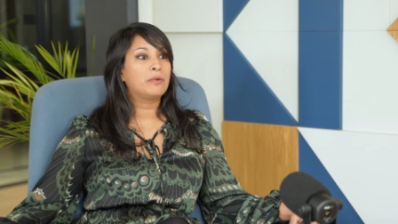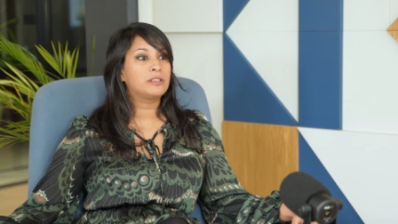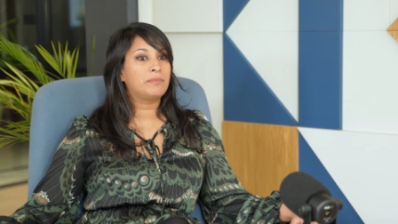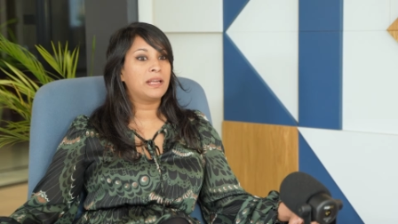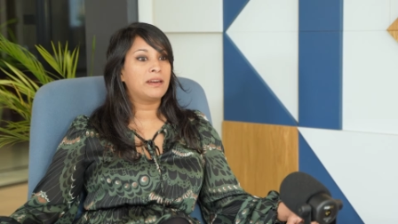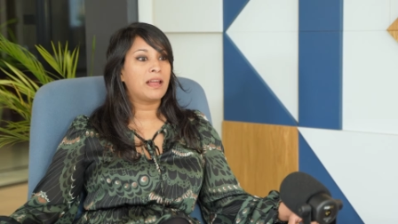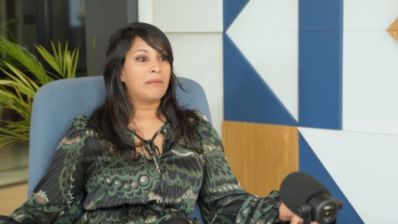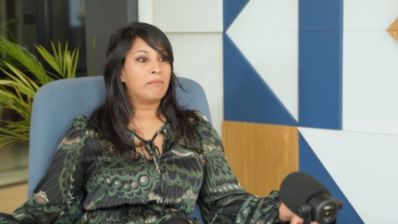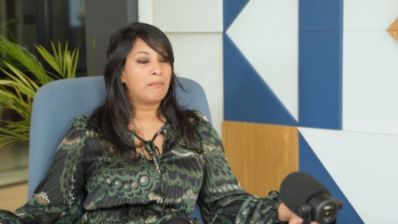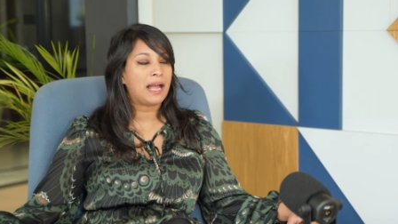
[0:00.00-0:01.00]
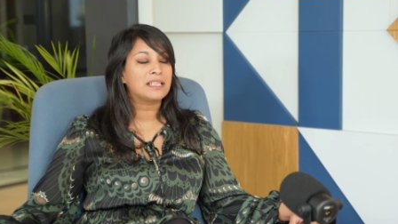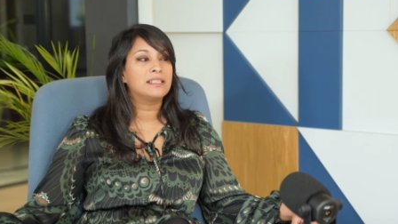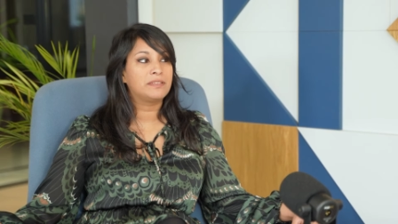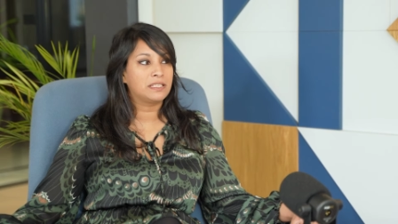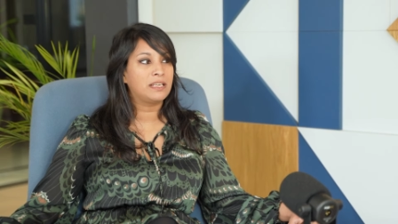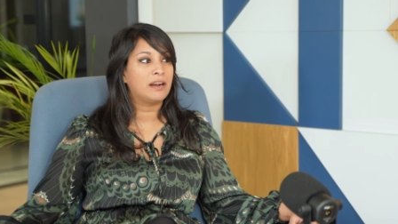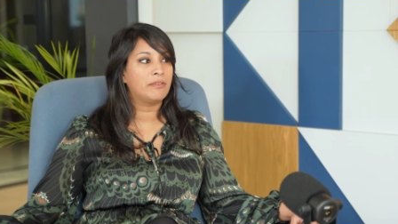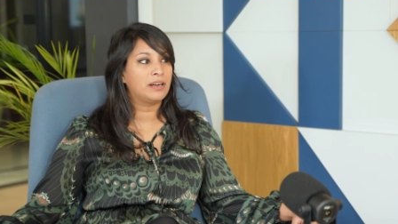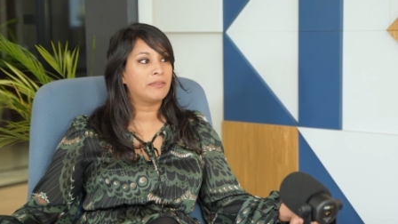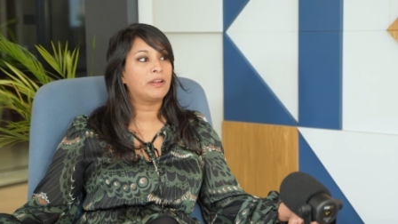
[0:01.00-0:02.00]
would have been a massive
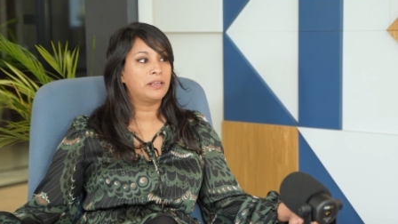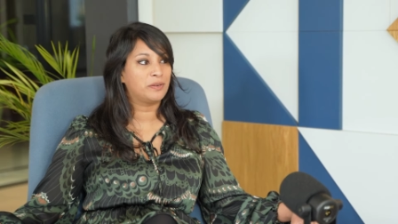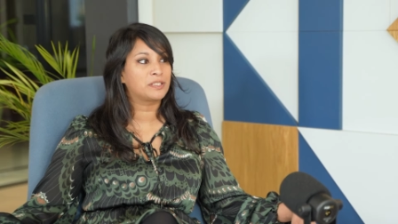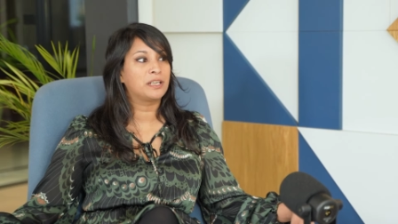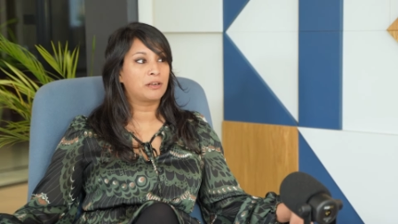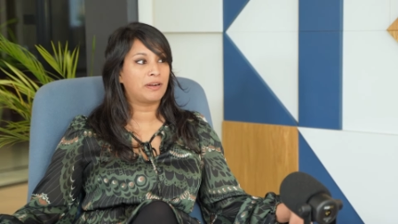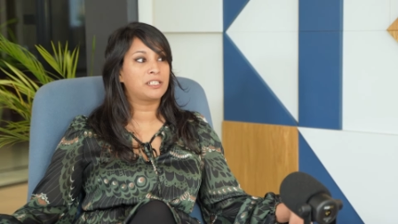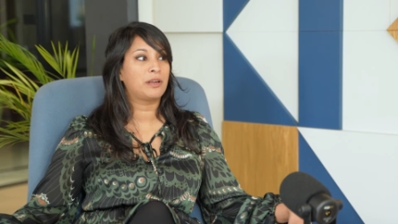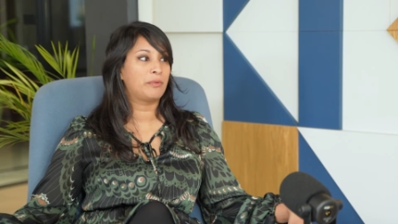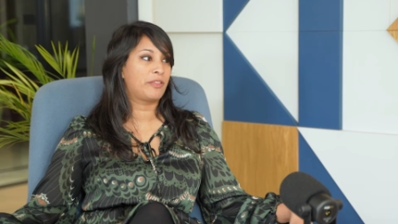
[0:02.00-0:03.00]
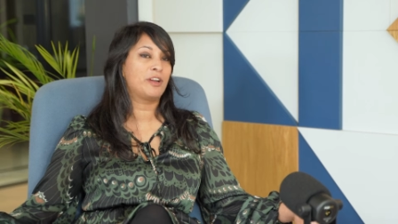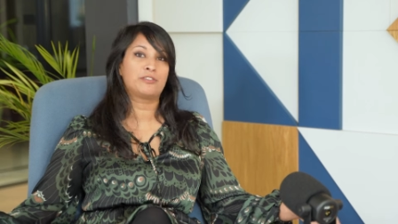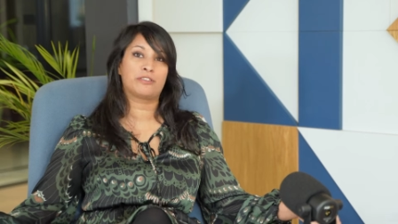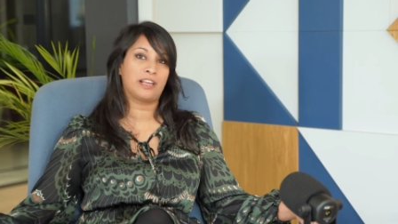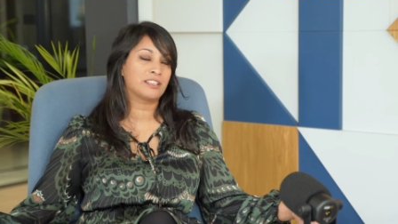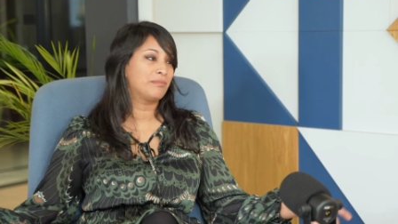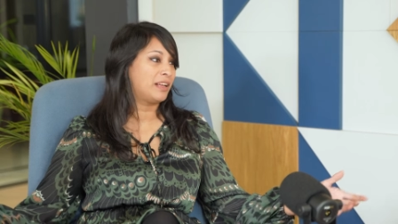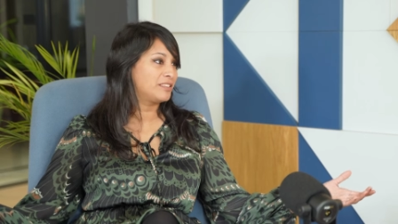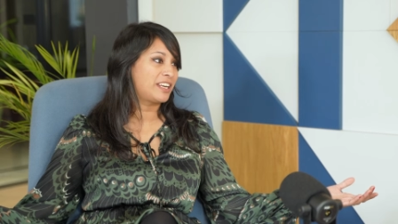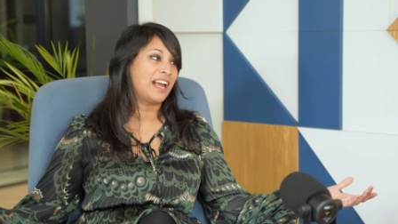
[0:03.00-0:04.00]
deterrent yeah. if I knew I was going to graduate with £100,000